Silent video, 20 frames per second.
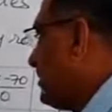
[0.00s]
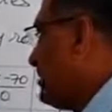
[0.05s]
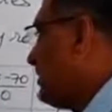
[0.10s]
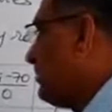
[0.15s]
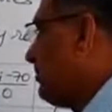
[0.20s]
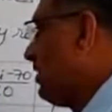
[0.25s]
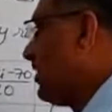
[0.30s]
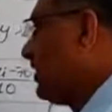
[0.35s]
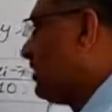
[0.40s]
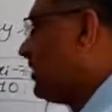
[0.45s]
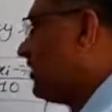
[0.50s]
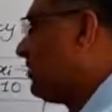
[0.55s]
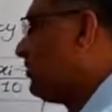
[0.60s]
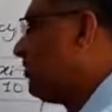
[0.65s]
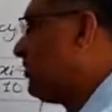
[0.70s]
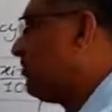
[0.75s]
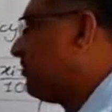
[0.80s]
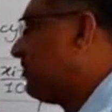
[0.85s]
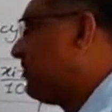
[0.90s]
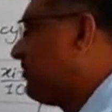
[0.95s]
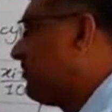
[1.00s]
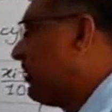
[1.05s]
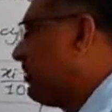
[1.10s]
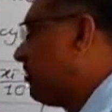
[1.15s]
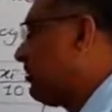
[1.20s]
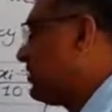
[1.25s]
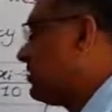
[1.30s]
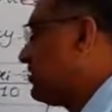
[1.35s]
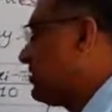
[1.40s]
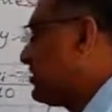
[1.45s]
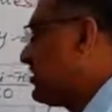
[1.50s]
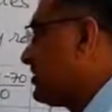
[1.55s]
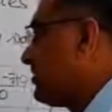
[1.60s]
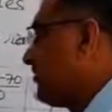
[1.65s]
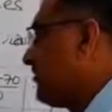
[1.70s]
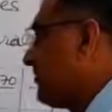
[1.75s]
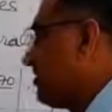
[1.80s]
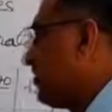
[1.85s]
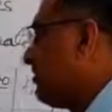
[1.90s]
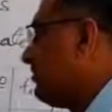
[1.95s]
Similarly 55 plus
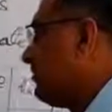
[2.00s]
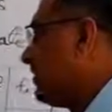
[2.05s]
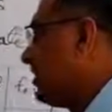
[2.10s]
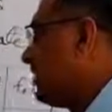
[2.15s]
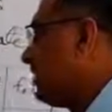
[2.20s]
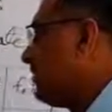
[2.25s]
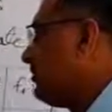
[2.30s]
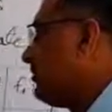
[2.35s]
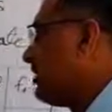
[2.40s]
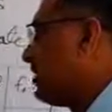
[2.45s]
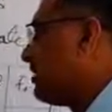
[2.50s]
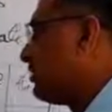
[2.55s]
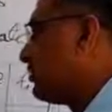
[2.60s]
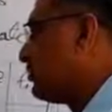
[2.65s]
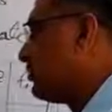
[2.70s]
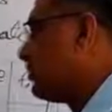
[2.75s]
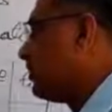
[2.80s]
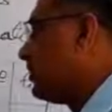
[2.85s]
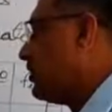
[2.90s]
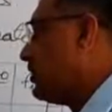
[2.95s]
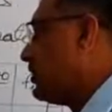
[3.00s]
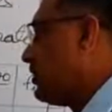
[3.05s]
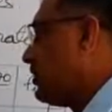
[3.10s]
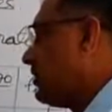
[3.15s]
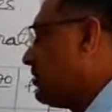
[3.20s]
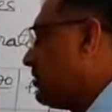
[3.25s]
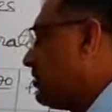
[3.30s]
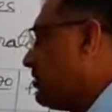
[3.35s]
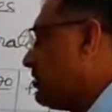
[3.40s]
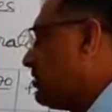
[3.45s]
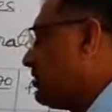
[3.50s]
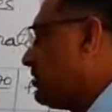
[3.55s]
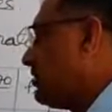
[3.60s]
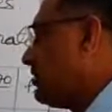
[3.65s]
65 divided by 2, and that is